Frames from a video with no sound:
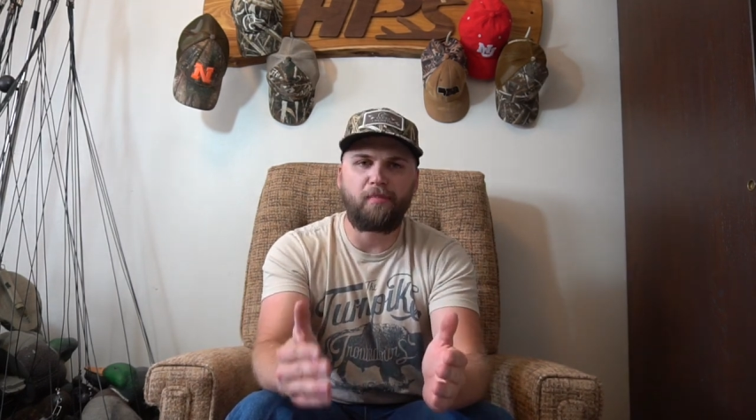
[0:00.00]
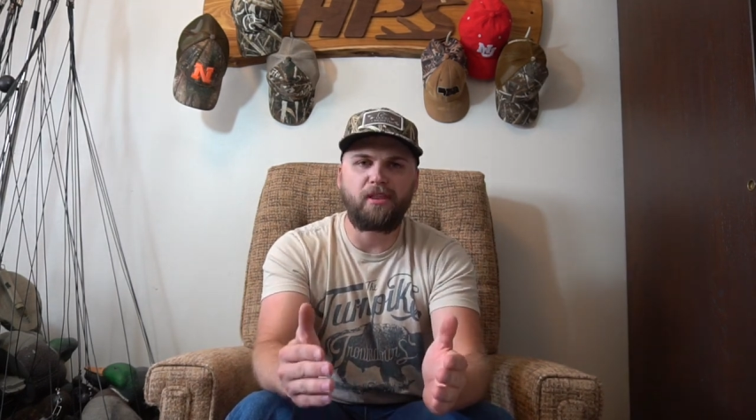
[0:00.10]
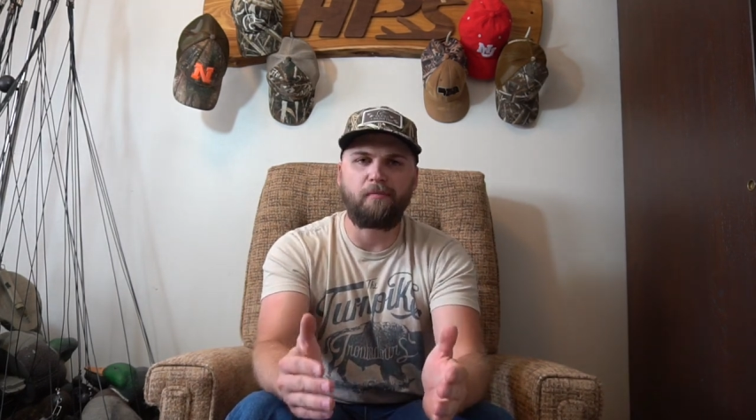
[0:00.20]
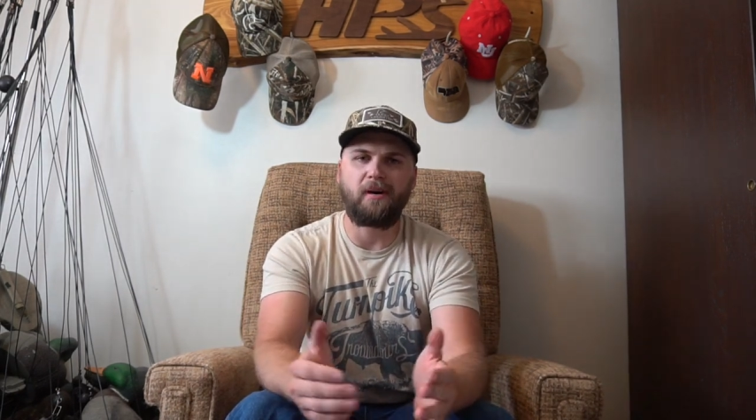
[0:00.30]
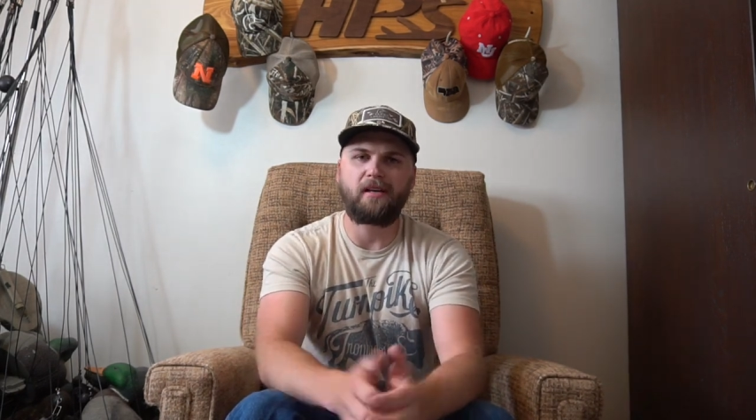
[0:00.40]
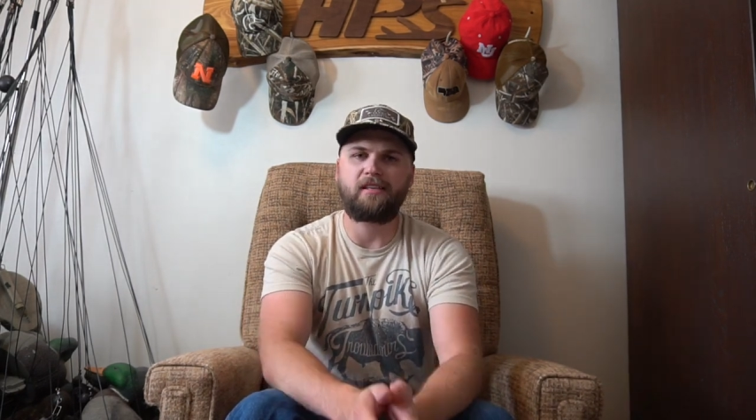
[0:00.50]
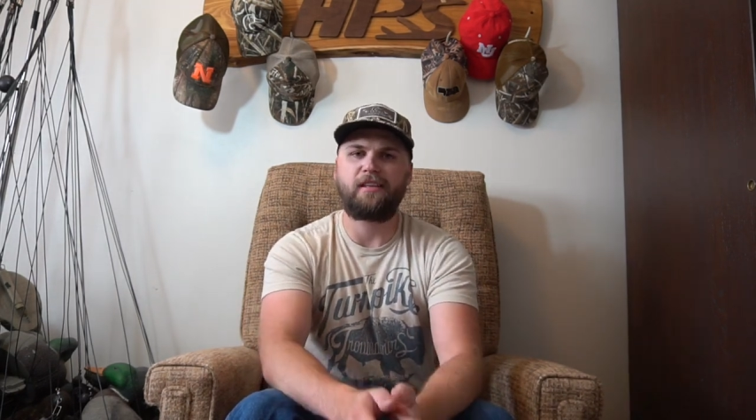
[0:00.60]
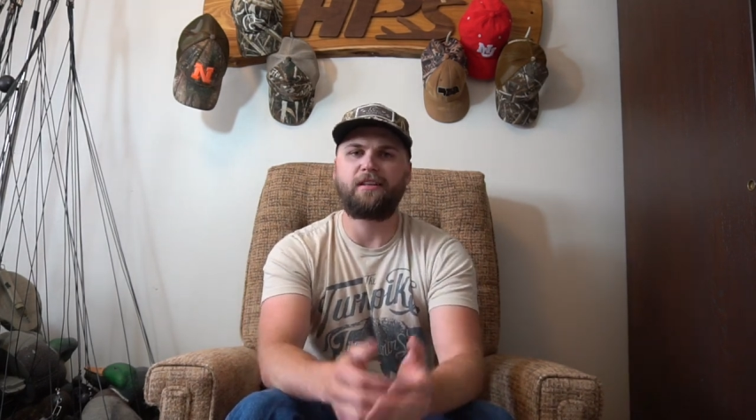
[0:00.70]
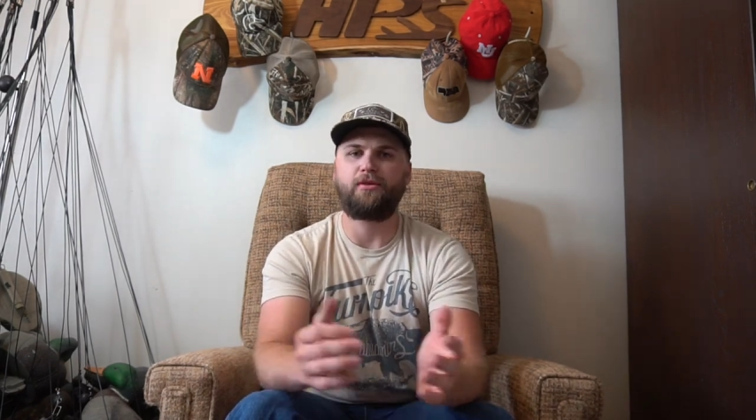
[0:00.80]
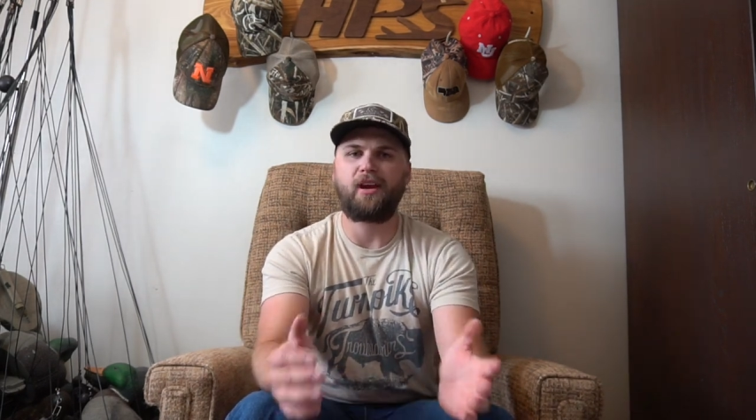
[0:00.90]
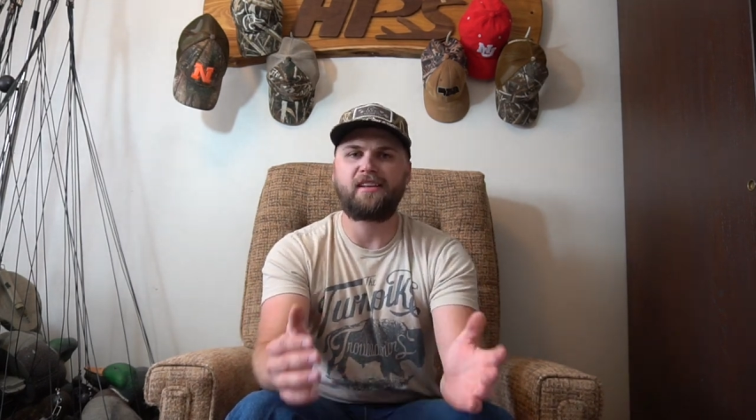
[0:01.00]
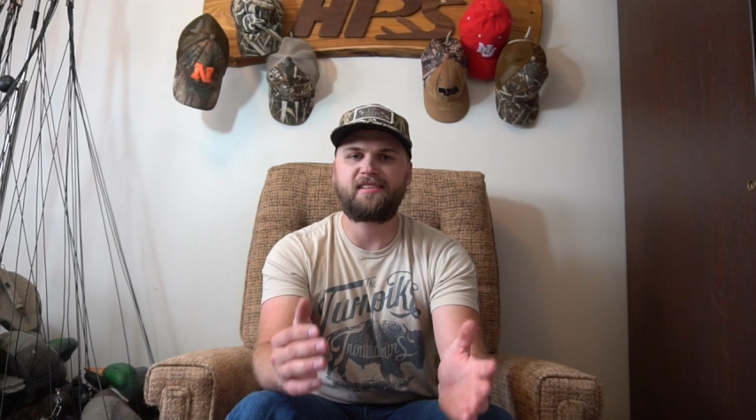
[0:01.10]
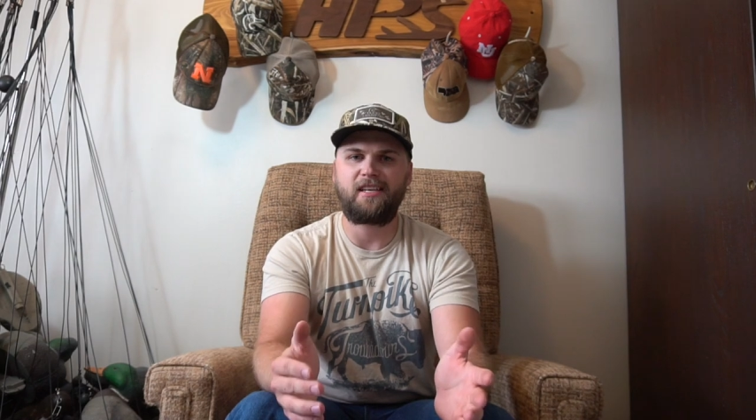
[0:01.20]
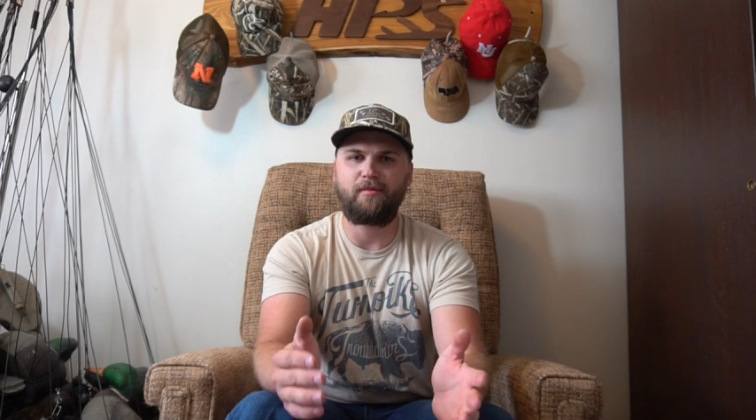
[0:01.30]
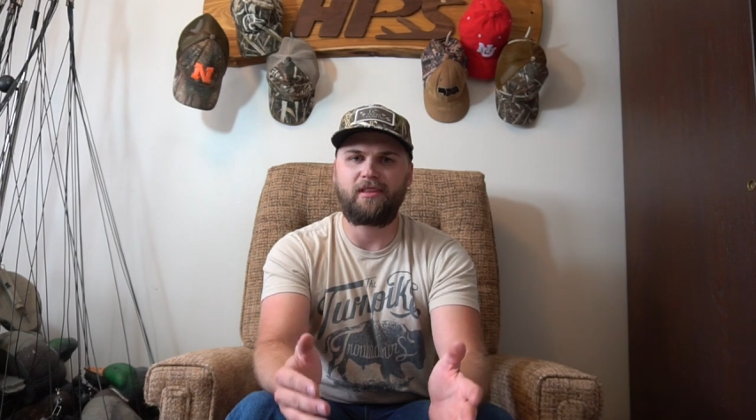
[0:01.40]
in the bucket in the grand
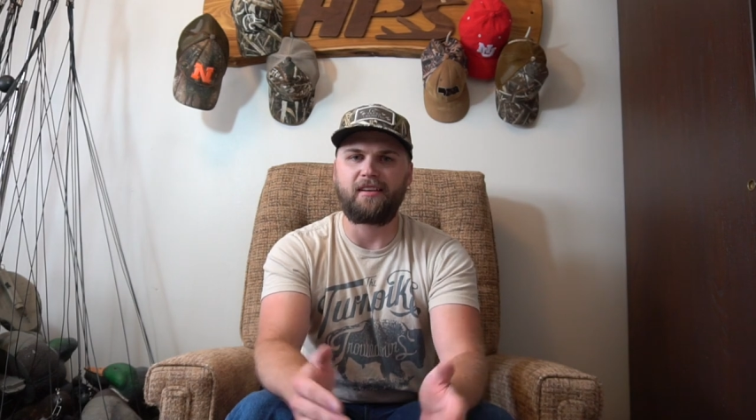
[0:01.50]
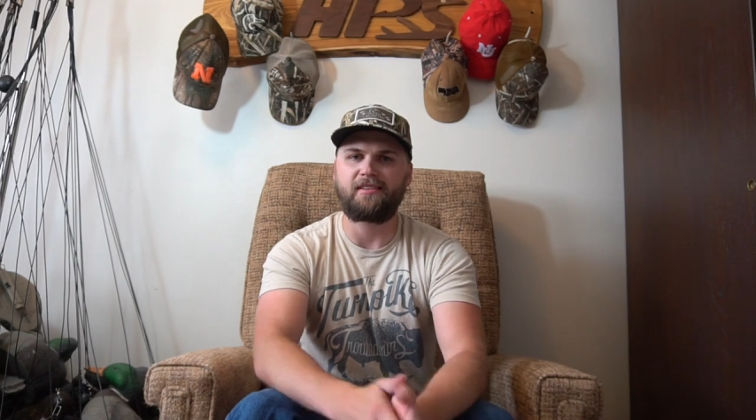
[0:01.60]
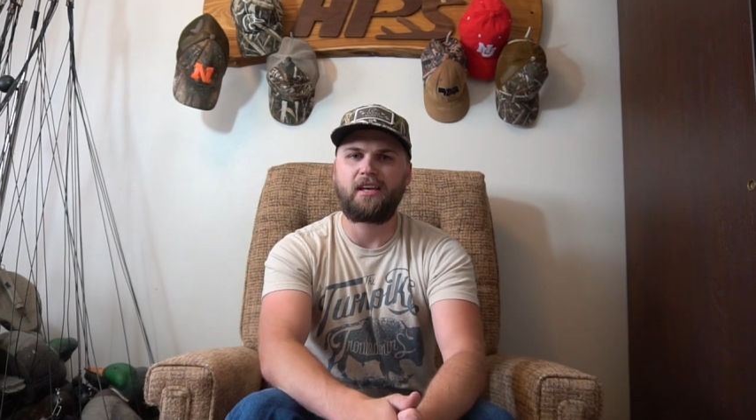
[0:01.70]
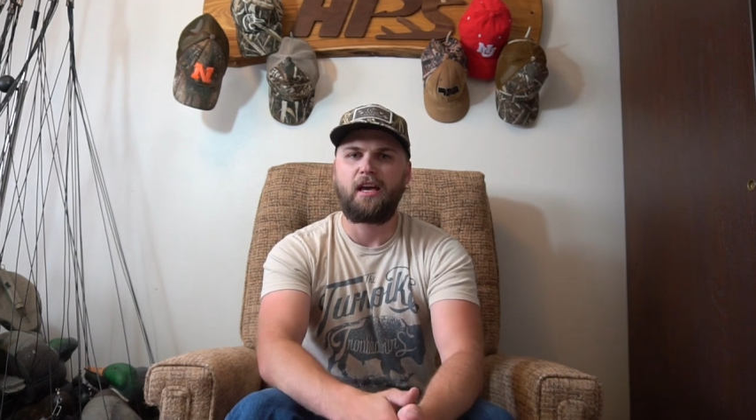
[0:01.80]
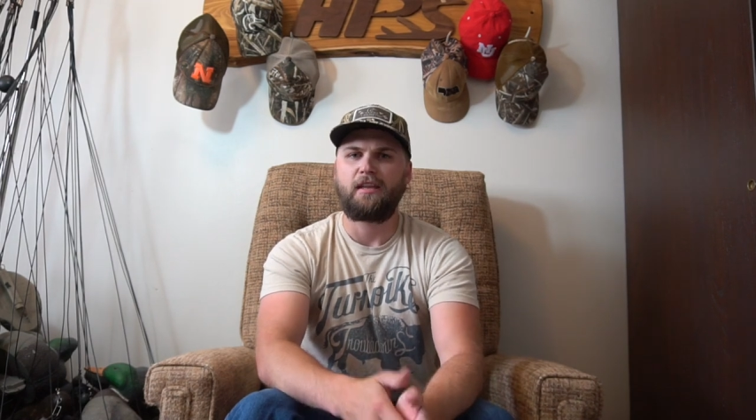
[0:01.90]
scheme of things.